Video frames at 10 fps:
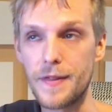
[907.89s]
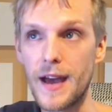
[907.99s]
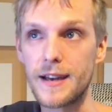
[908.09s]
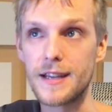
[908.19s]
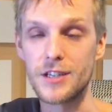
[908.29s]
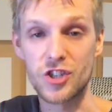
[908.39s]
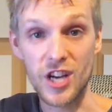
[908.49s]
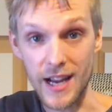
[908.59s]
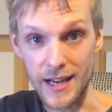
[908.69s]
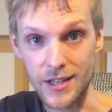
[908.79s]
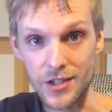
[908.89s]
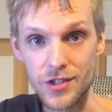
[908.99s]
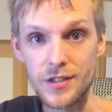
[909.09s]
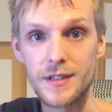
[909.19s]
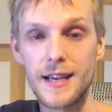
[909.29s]
that can
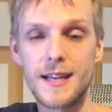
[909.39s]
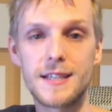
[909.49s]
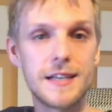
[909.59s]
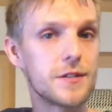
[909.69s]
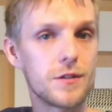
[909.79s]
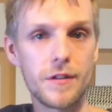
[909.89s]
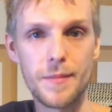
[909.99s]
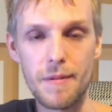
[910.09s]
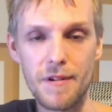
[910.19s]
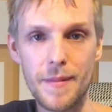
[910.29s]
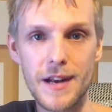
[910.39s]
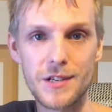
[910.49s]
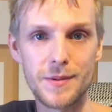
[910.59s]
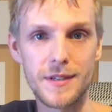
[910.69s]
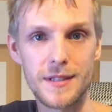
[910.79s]
change, and it does all the memory
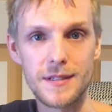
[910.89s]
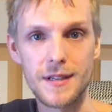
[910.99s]
management